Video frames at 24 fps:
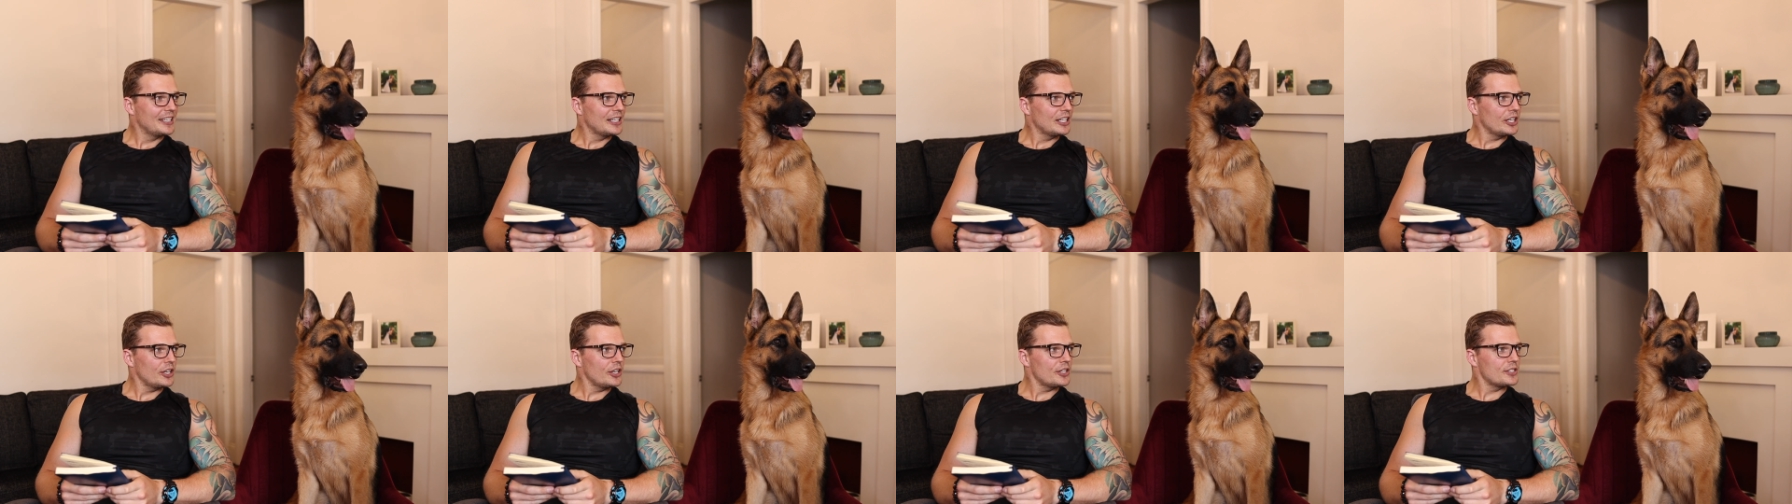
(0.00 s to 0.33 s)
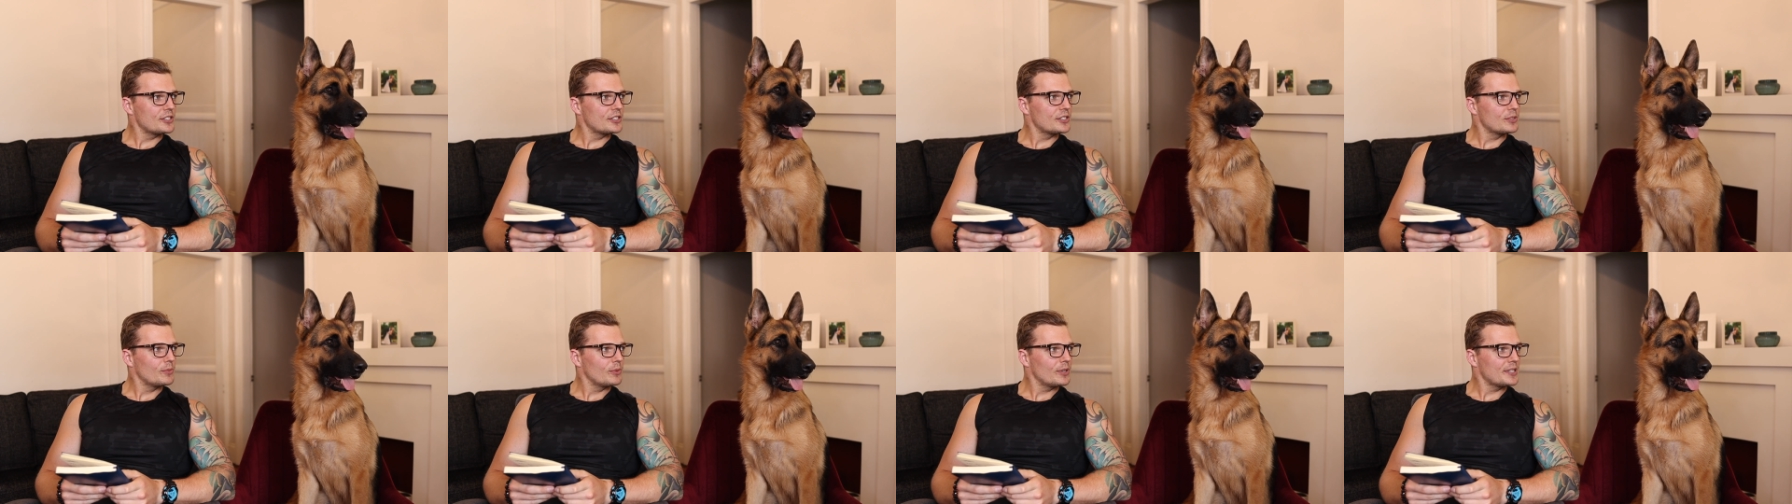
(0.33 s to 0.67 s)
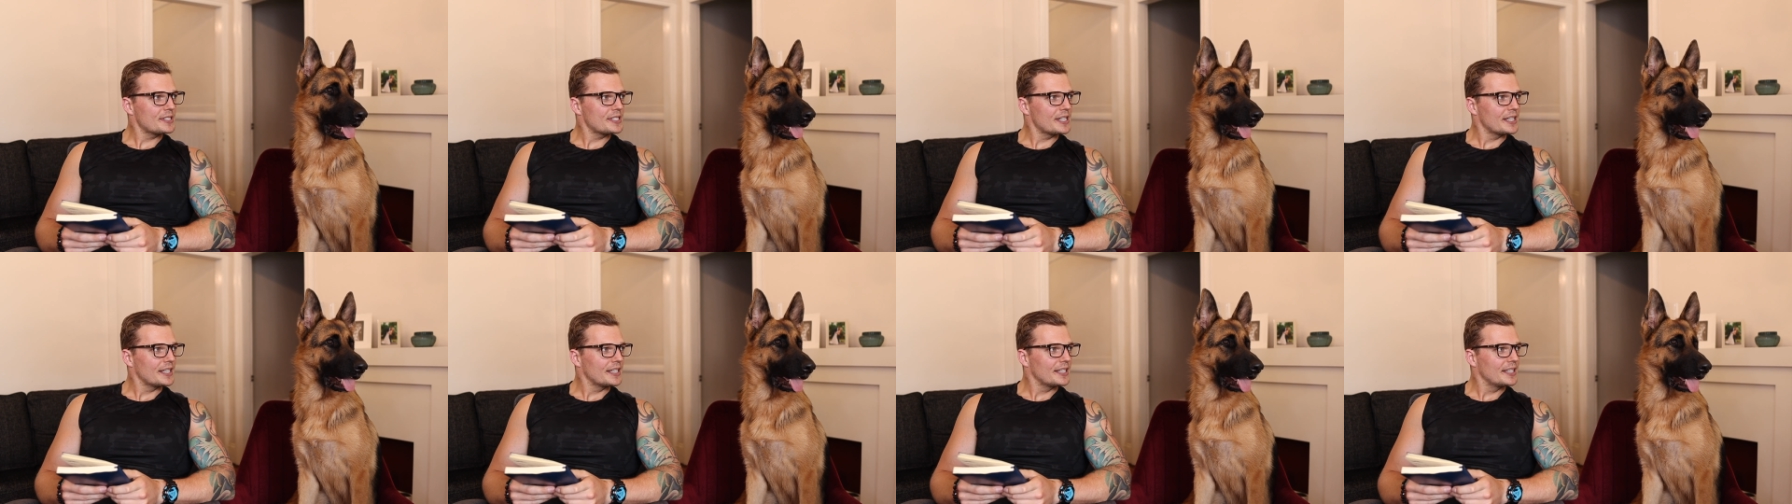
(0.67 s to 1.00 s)
Ace, what
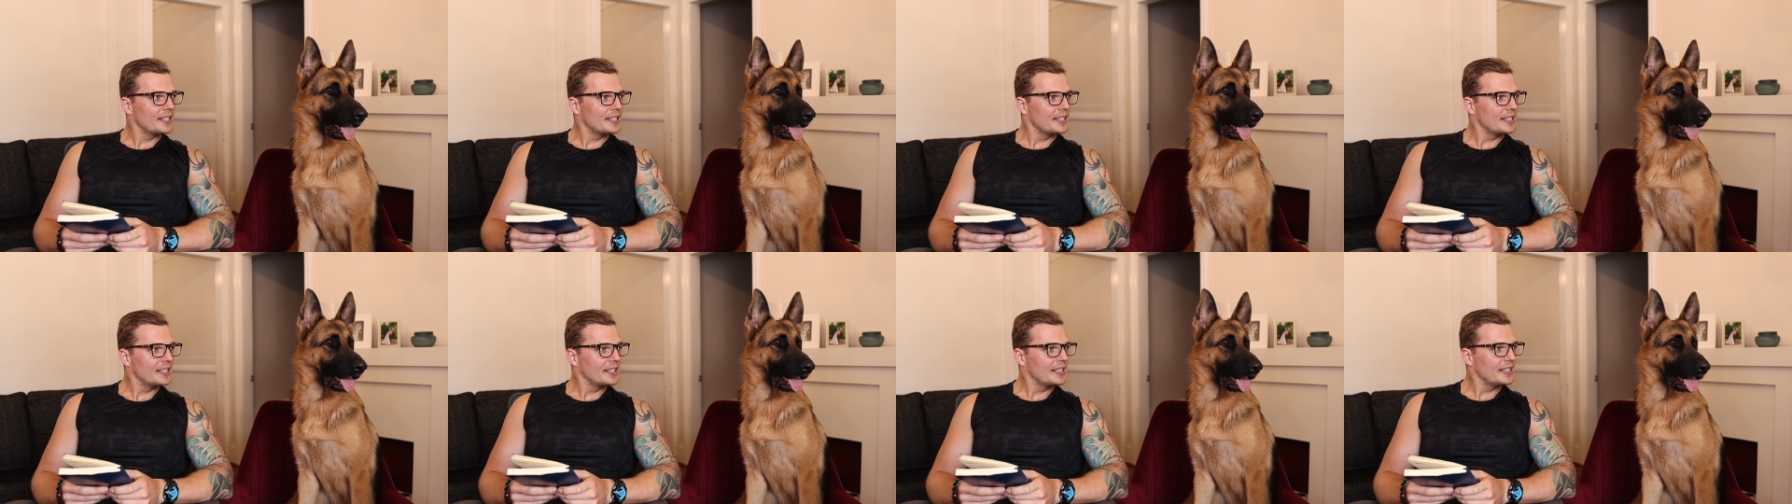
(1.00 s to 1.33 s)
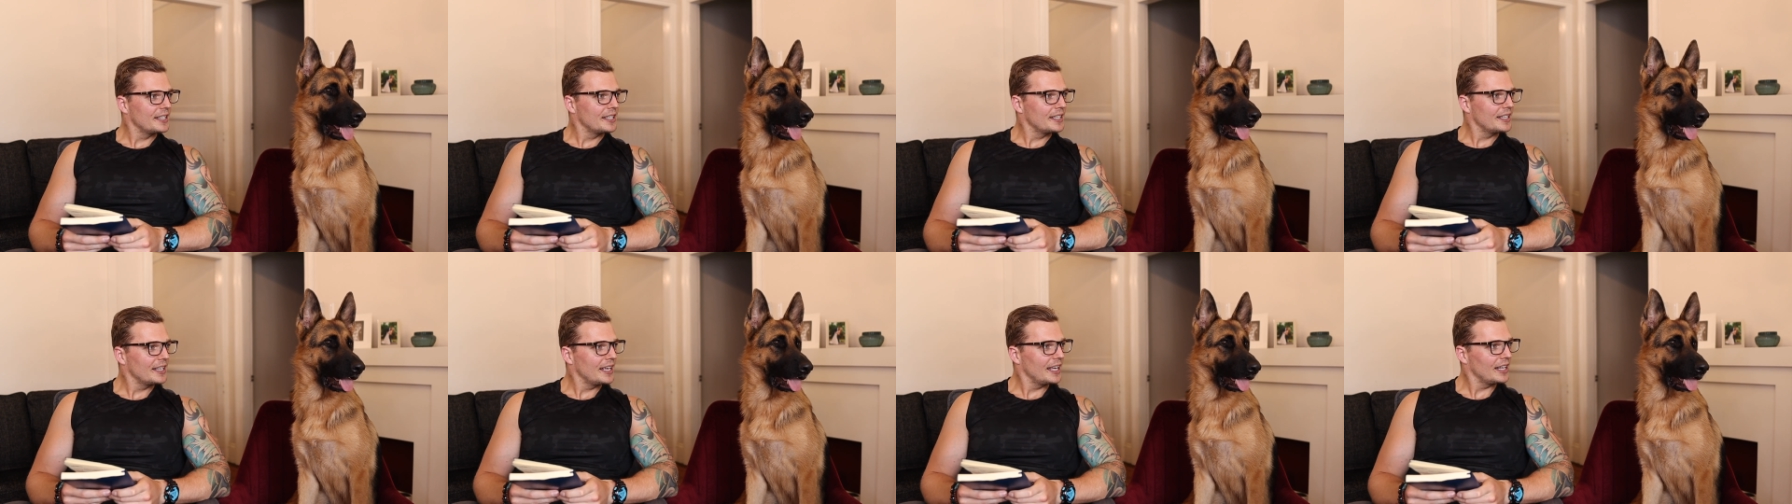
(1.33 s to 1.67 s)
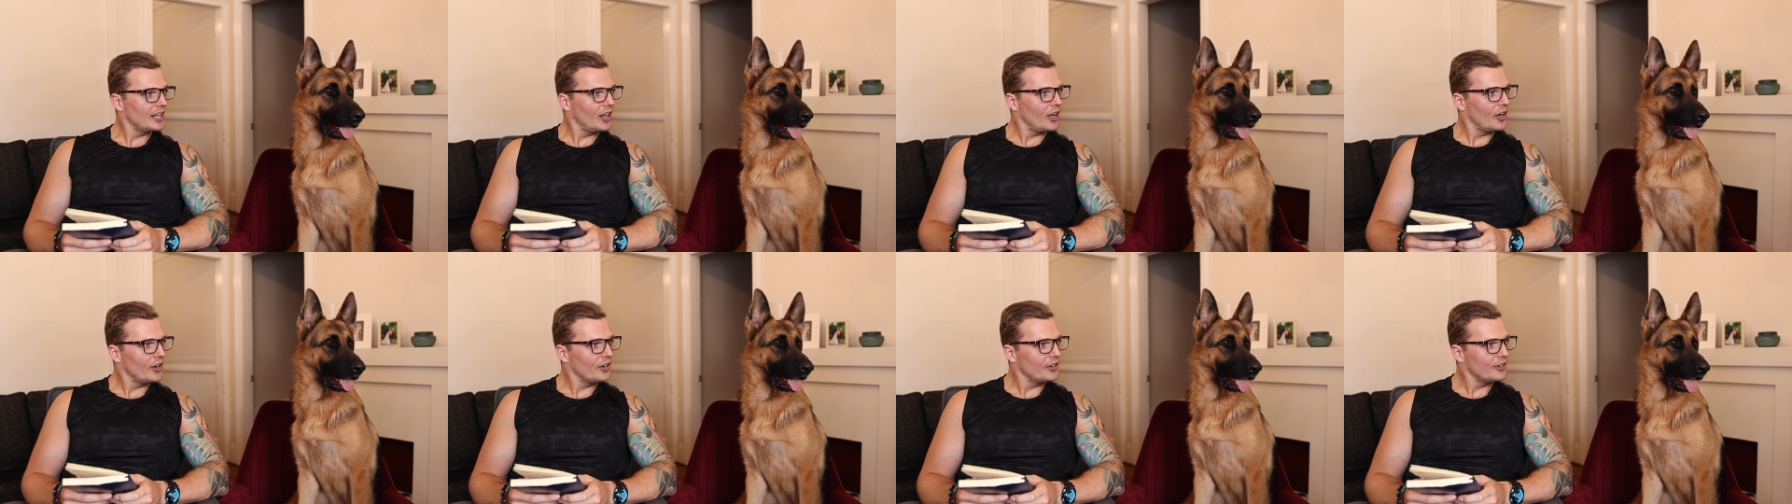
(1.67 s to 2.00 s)
is it?
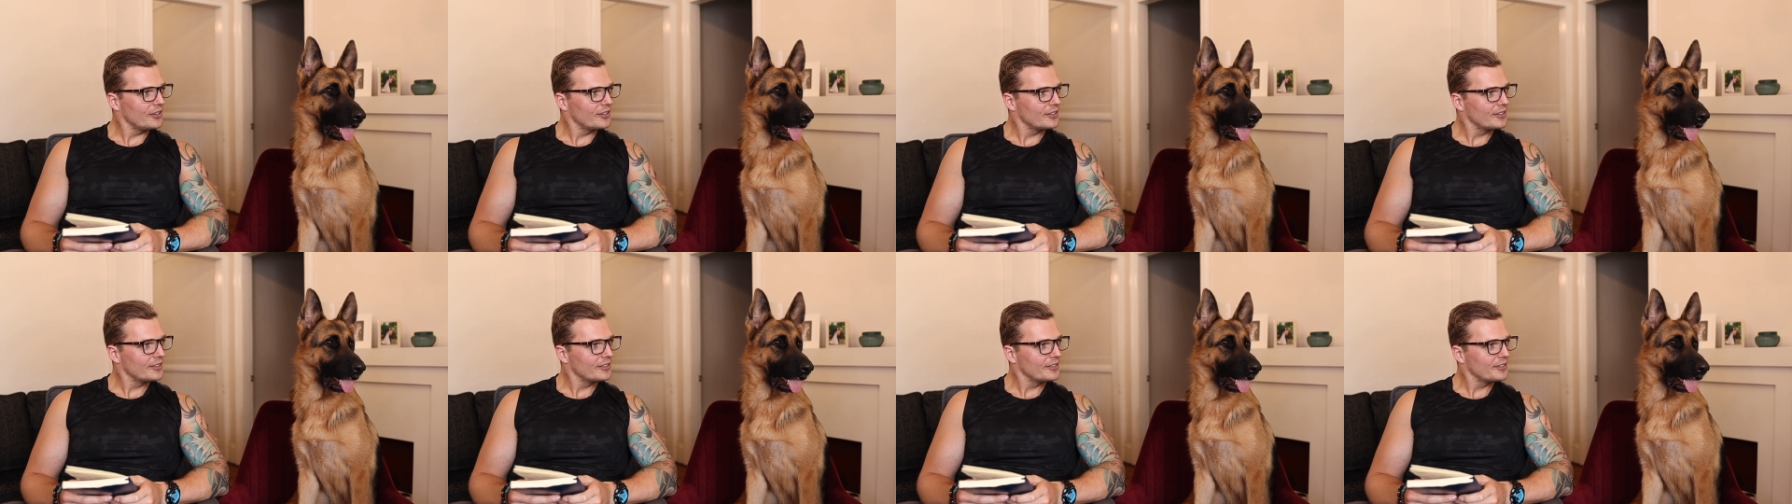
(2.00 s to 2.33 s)
Hello?